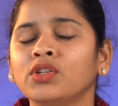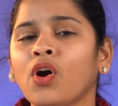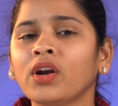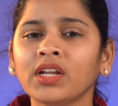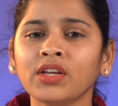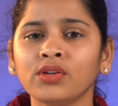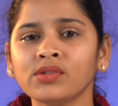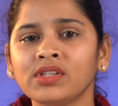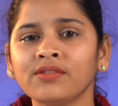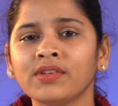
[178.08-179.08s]
Not a
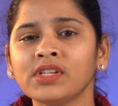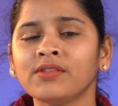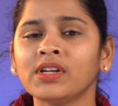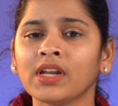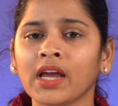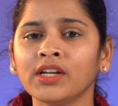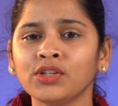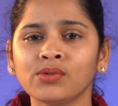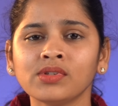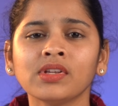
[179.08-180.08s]
huge difference for light
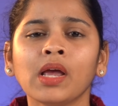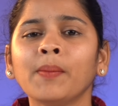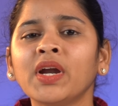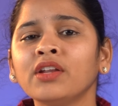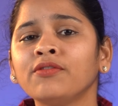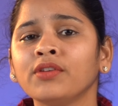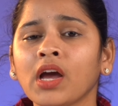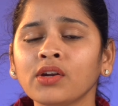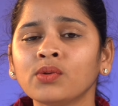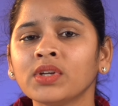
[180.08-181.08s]
use, but if you
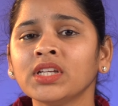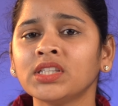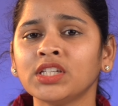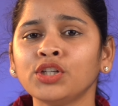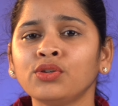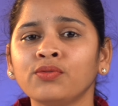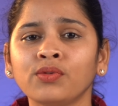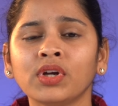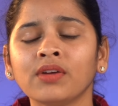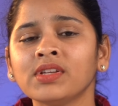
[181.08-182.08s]
are cooking 3 to
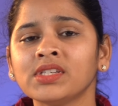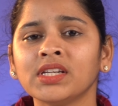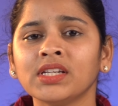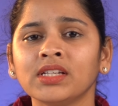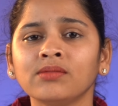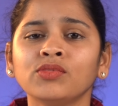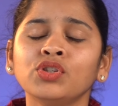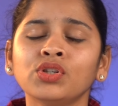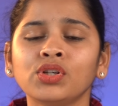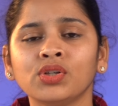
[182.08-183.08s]
4 hours daily,
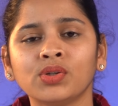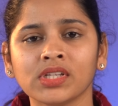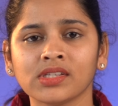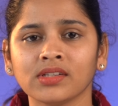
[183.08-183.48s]
you'll notice